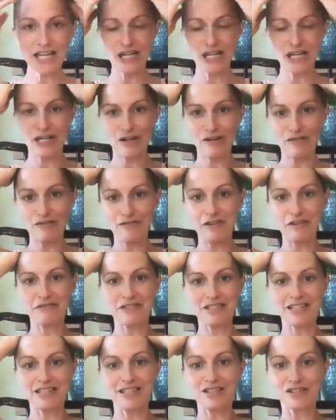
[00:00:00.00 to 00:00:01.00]

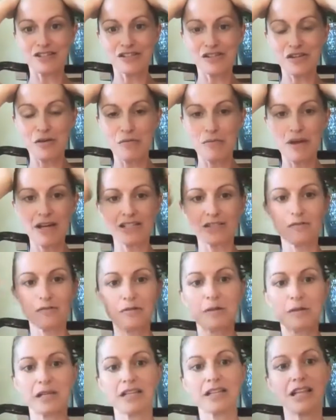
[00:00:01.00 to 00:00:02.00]
15 or so months,
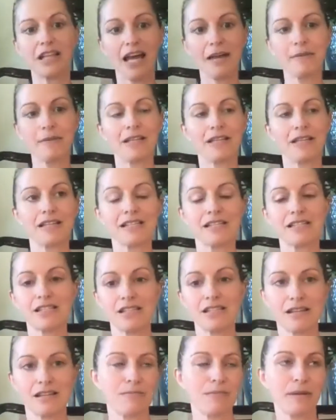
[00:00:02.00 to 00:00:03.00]
we've been climbing this,
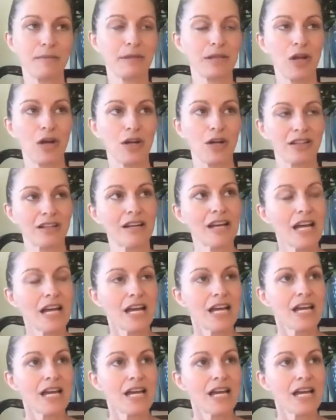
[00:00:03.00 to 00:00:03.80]
maybe longer,